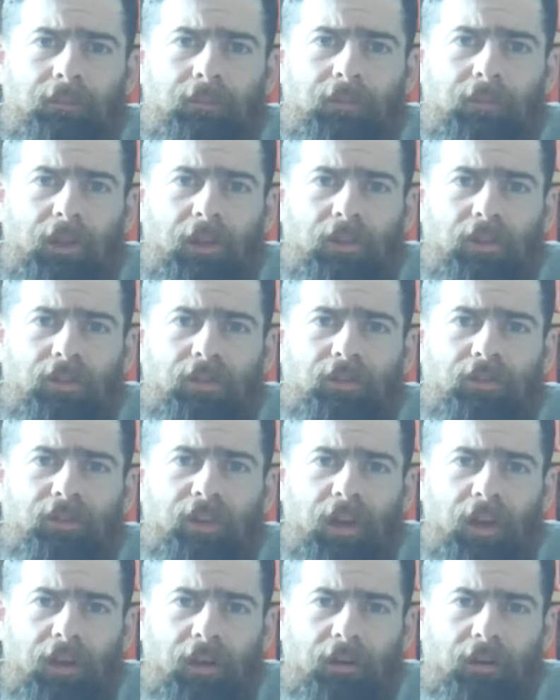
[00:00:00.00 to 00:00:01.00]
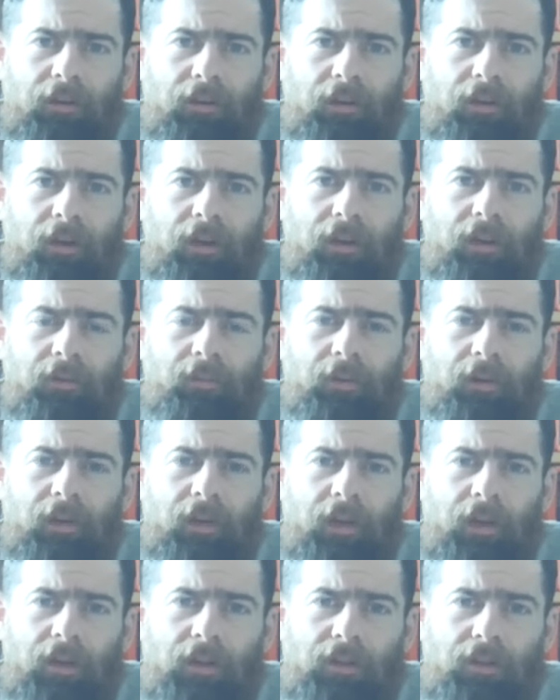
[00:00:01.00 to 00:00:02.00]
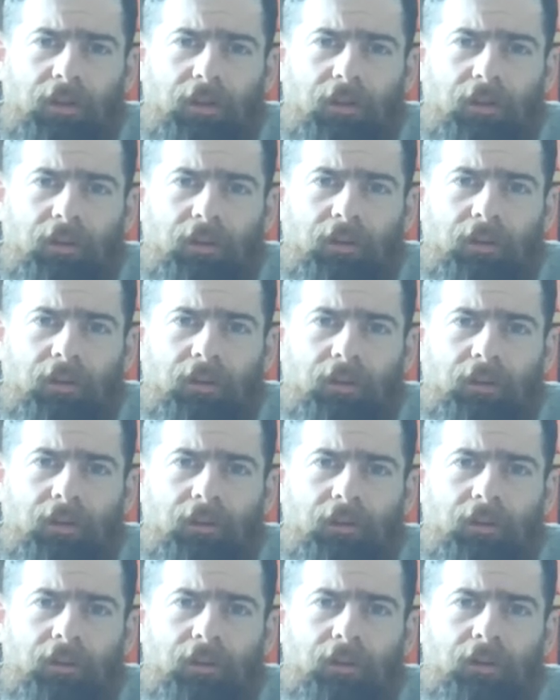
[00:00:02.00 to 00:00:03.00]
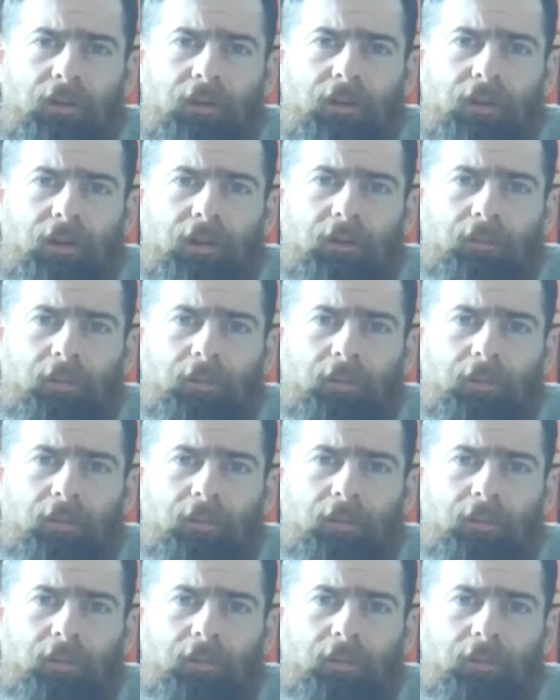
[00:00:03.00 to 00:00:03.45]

Let's fail at communication in